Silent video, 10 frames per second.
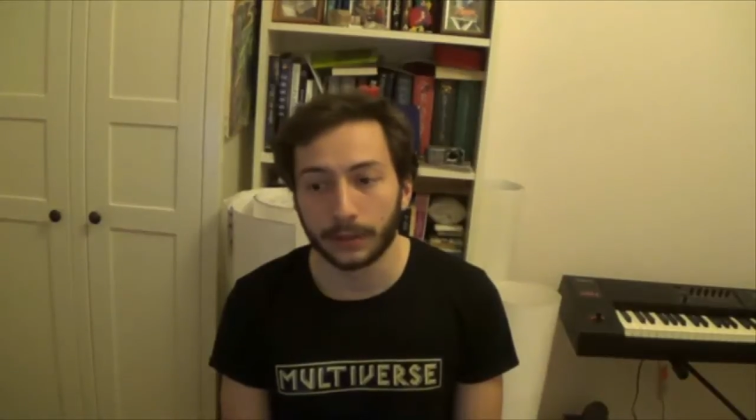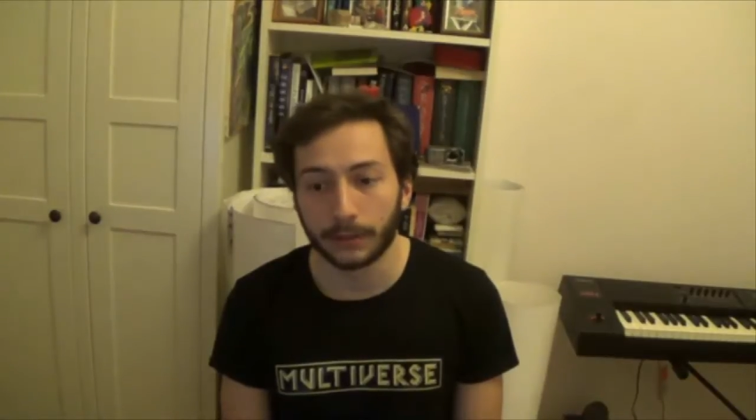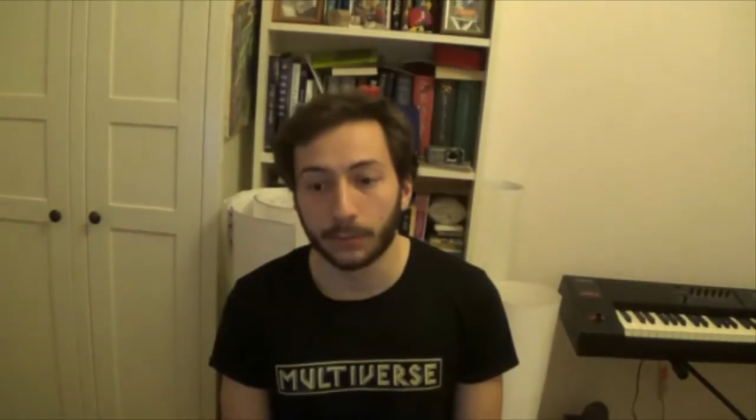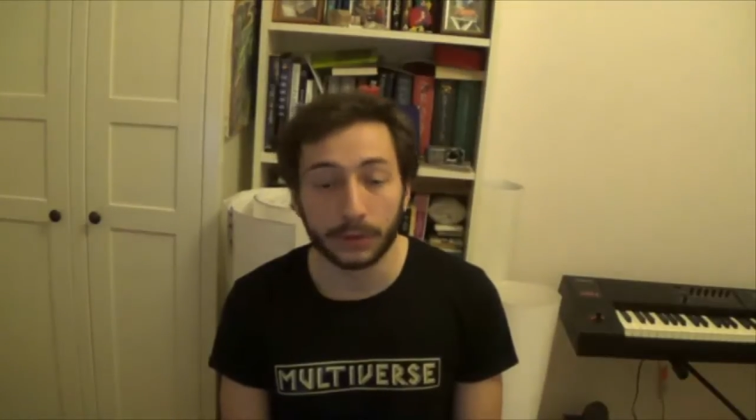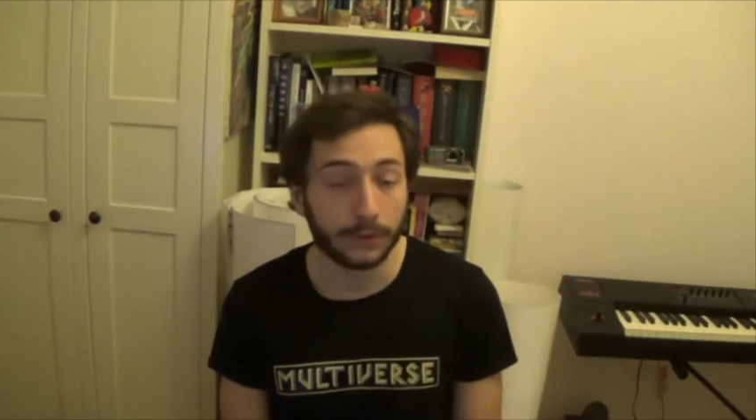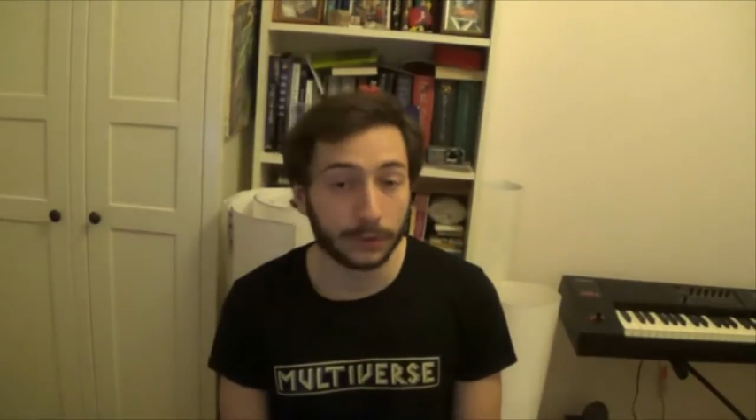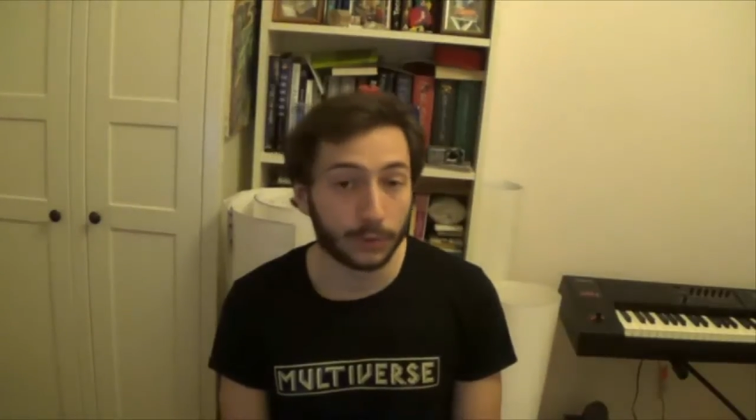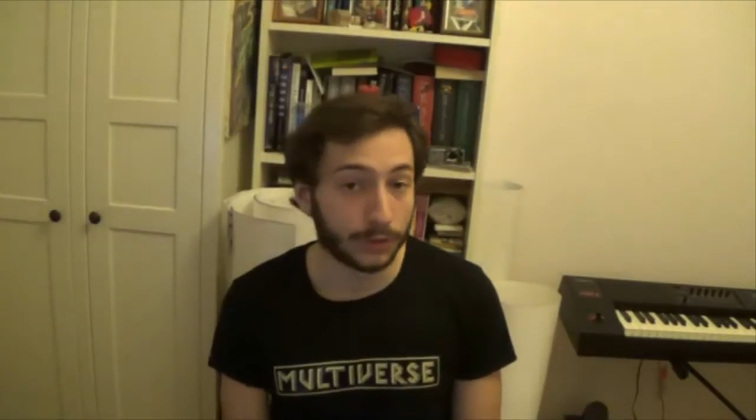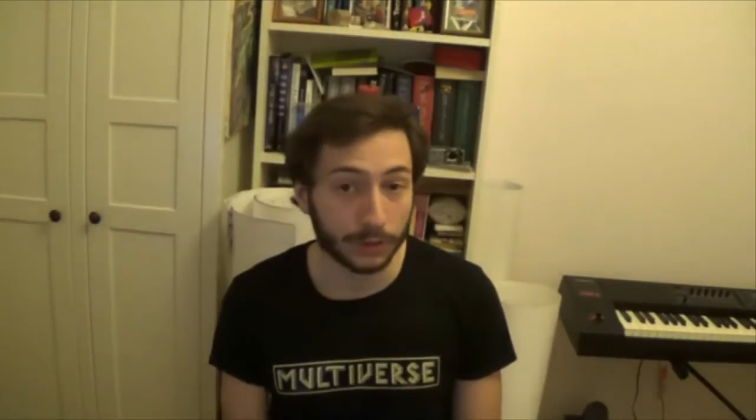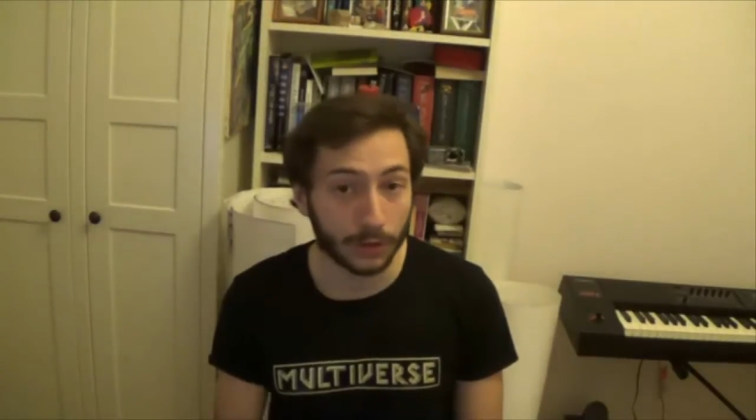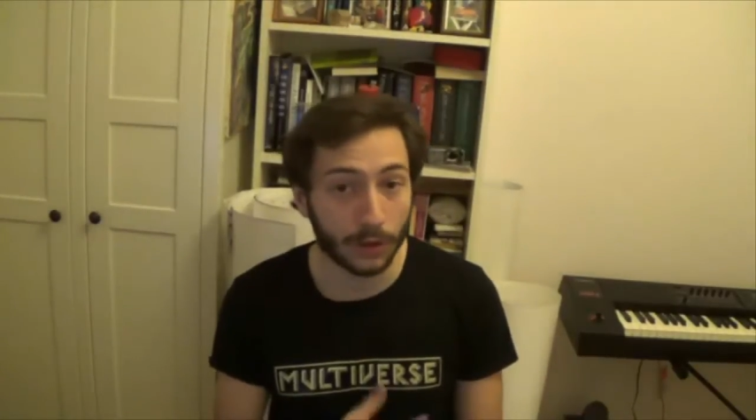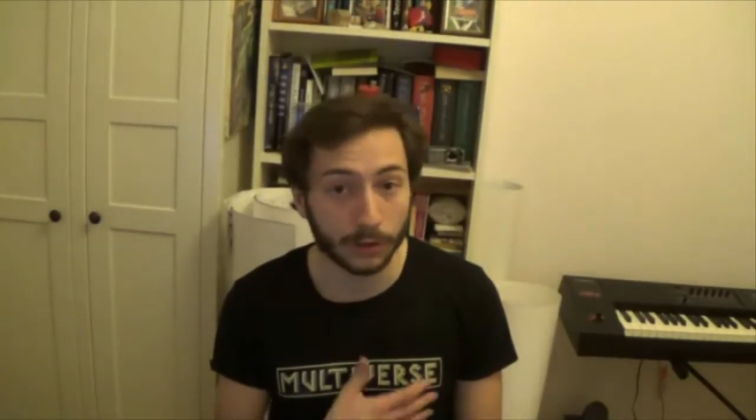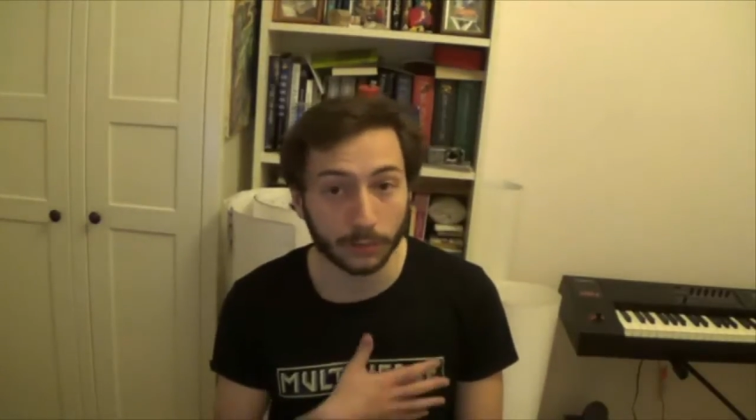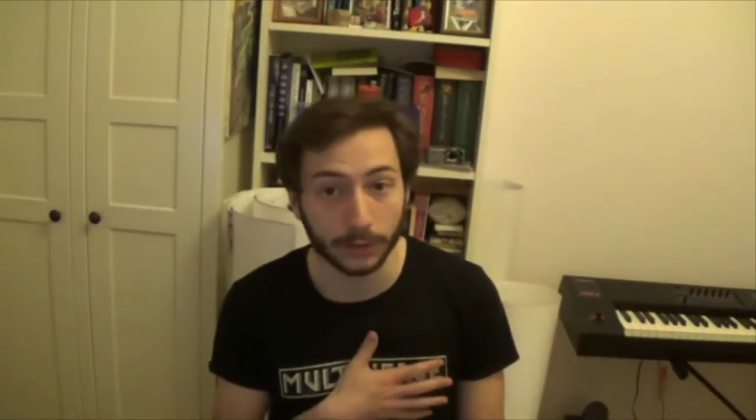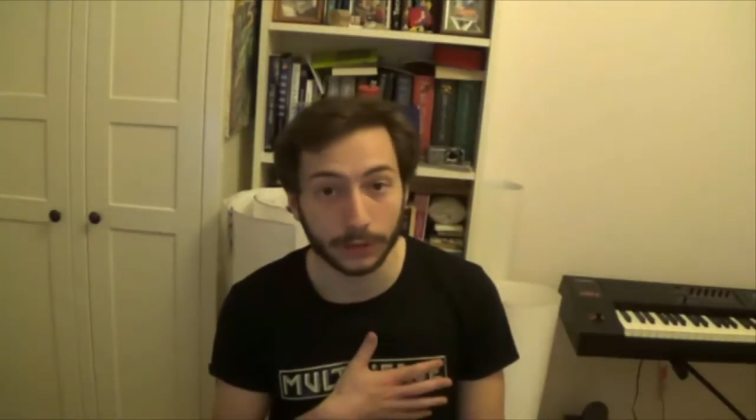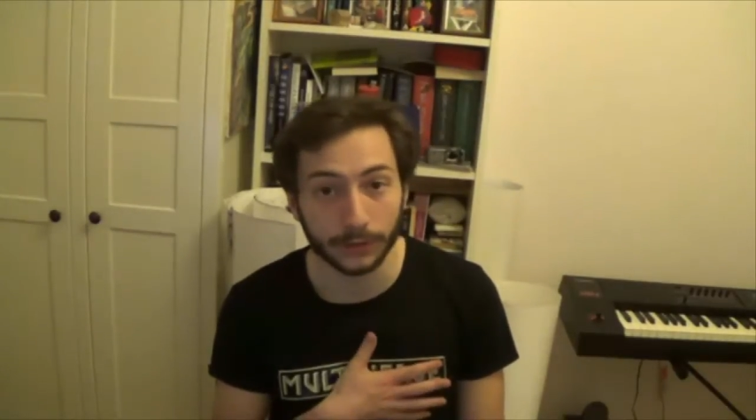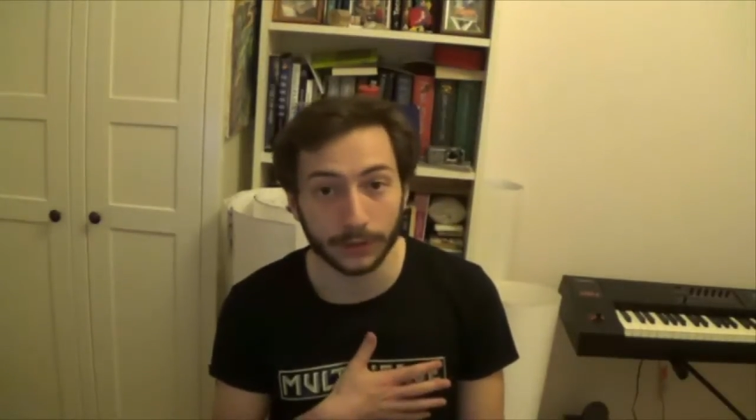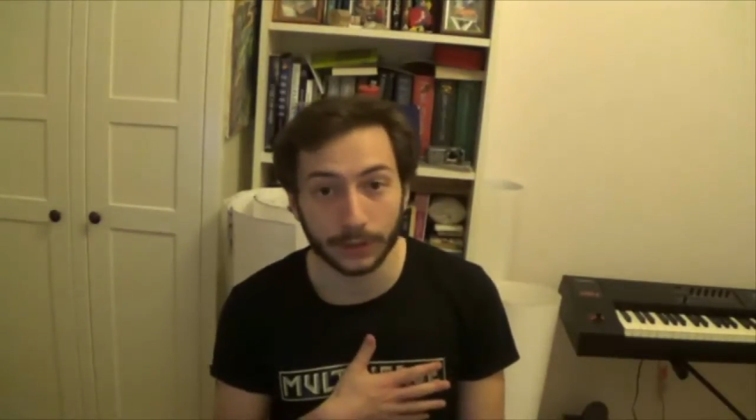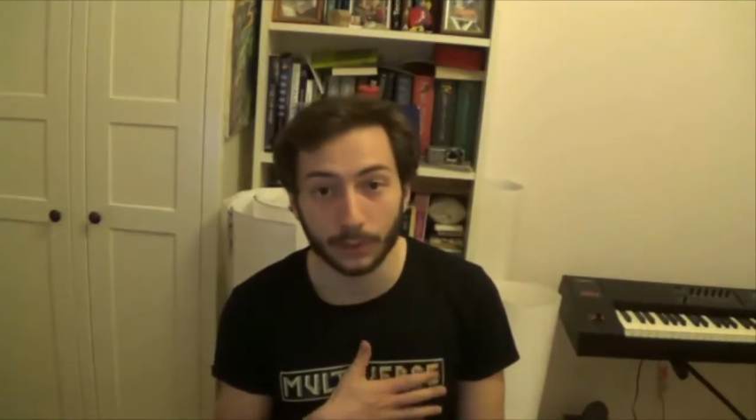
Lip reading: Multiverse wasn't called Multiverse.